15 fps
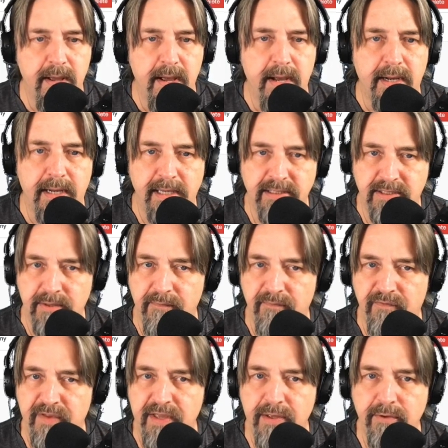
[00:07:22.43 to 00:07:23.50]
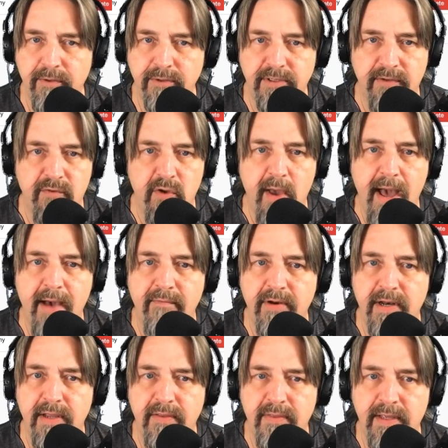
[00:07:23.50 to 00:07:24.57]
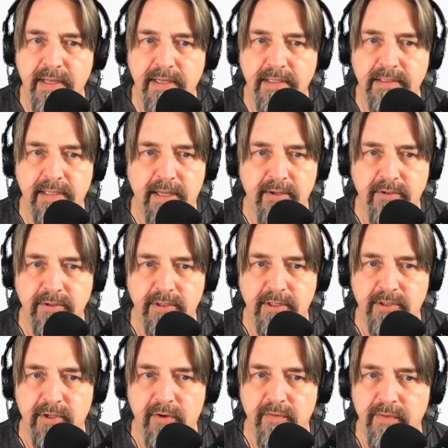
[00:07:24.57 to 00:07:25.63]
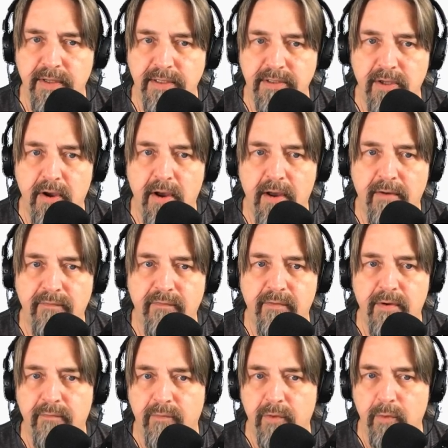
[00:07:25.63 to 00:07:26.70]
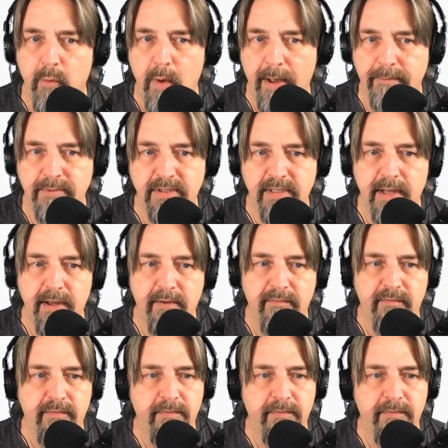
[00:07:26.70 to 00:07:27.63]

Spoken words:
Custom fields, if you have any of these, I usually turn these off for the web stuff.